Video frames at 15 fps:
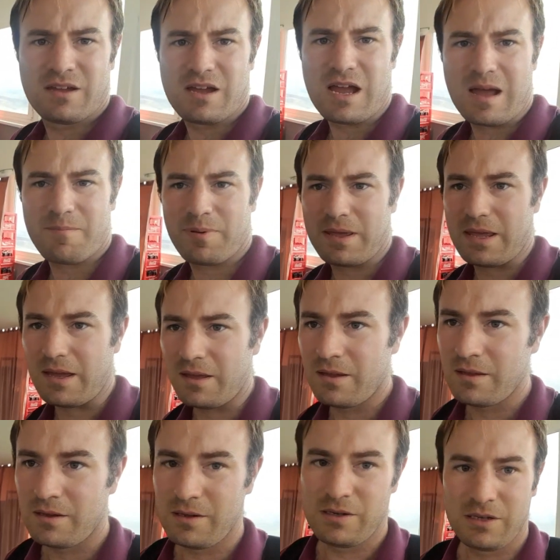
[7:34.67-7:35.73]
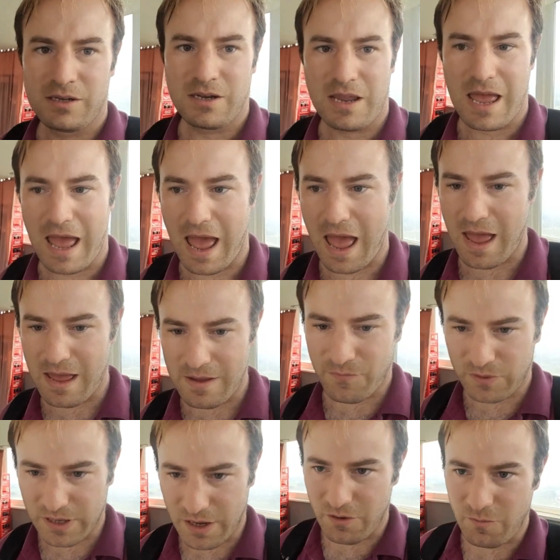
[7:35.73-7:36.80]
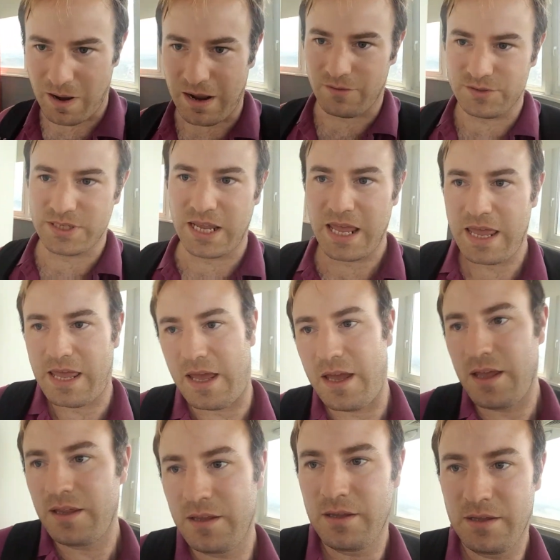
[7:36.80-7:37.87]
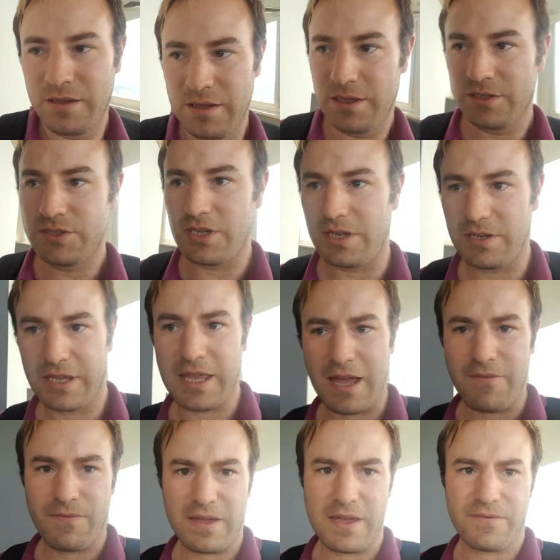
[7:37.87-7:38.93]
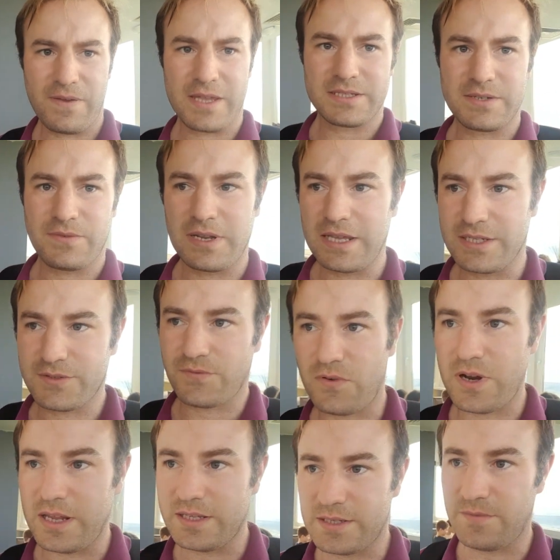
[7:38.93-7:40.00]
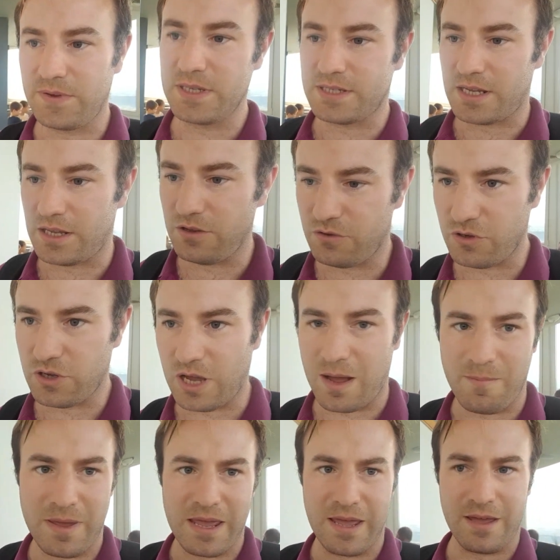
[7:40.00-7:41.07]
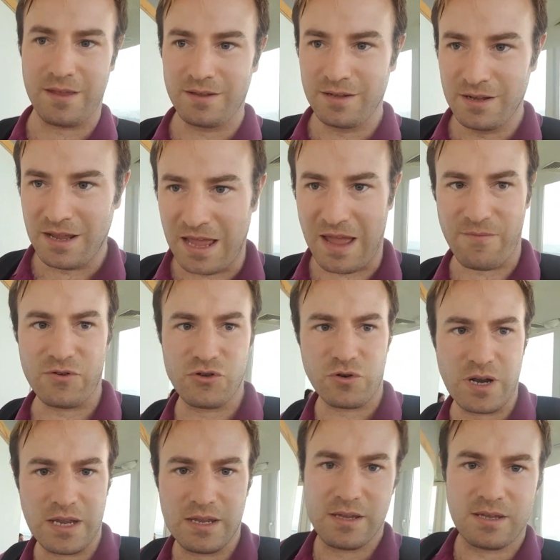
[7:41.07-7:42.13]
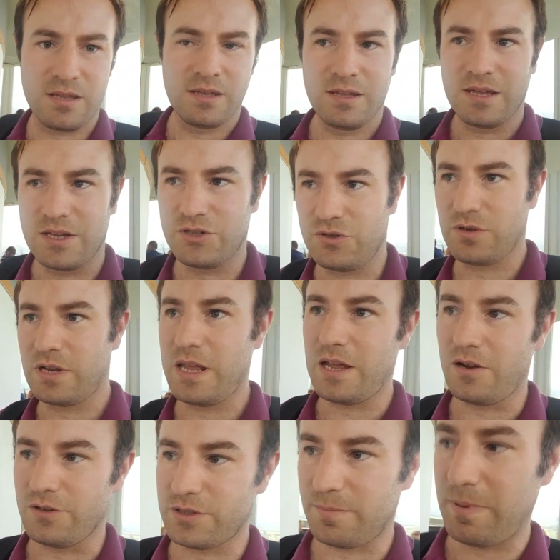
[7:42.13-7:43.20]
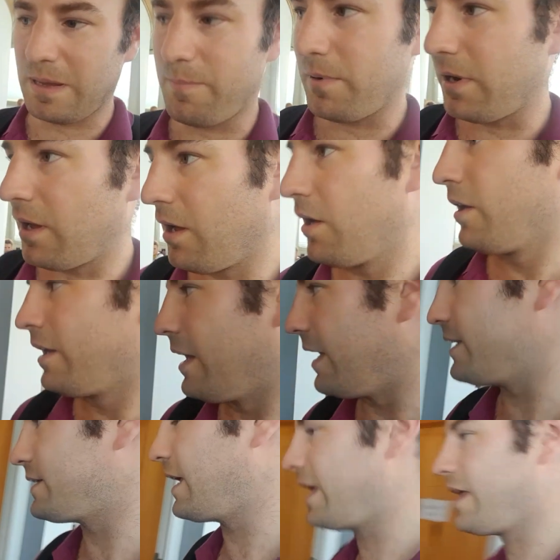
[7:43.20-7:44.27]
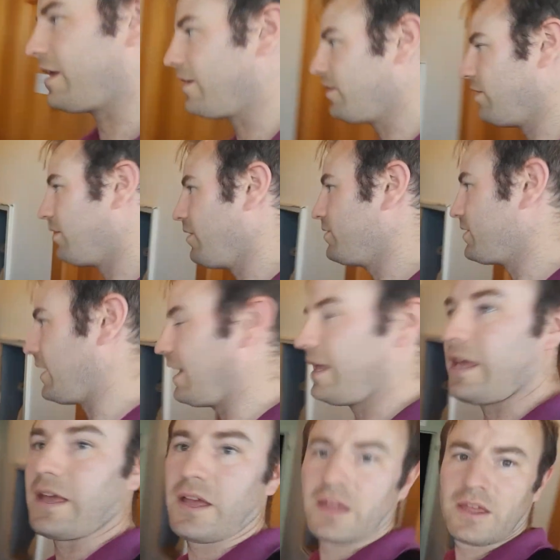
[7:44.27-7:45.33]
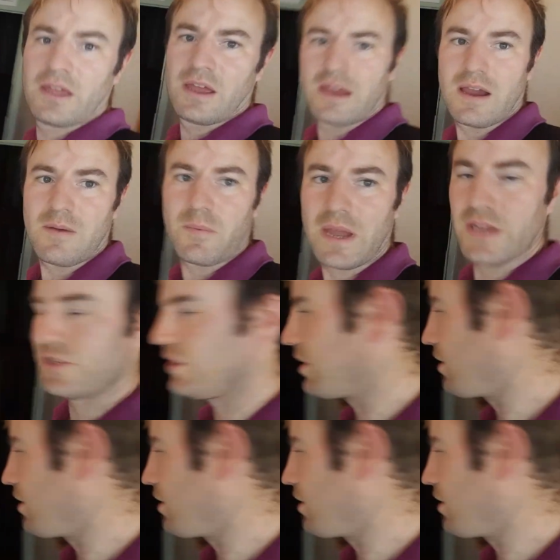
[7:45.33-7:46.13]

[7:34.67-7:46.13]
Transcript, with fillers: up here. If we go round here, so the cafe effectively is free to visit. You can come here, have a drink. As you can hear, lots of people are. It's here. you go to here. We actually